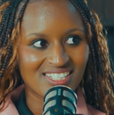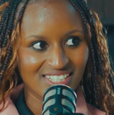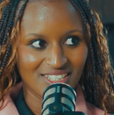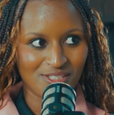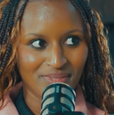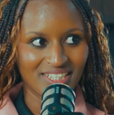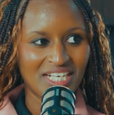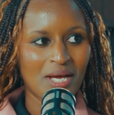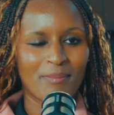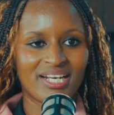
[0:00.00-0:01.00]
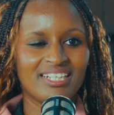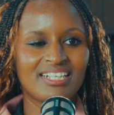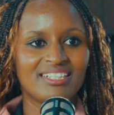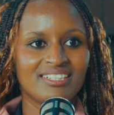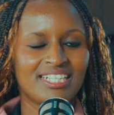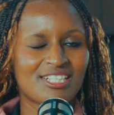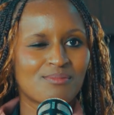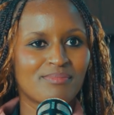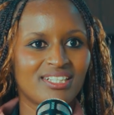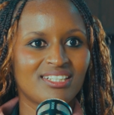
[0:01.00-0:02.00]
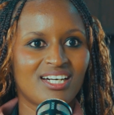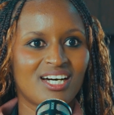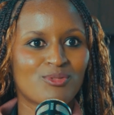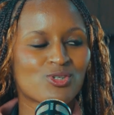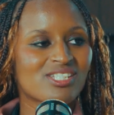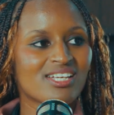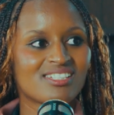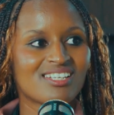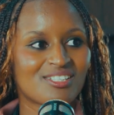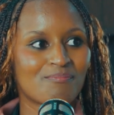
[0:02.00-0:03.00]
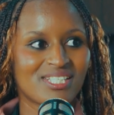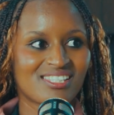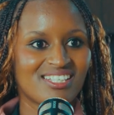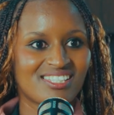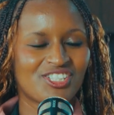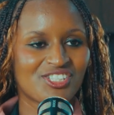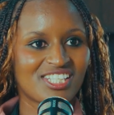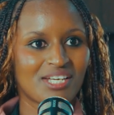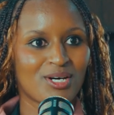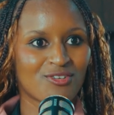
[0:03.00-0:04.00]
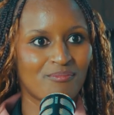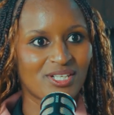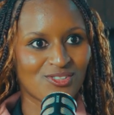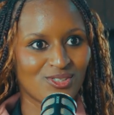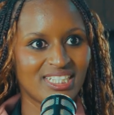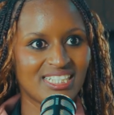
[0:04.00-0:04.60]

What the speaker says: hit me. But it did hit me to start it as a business. It just came out of personal need.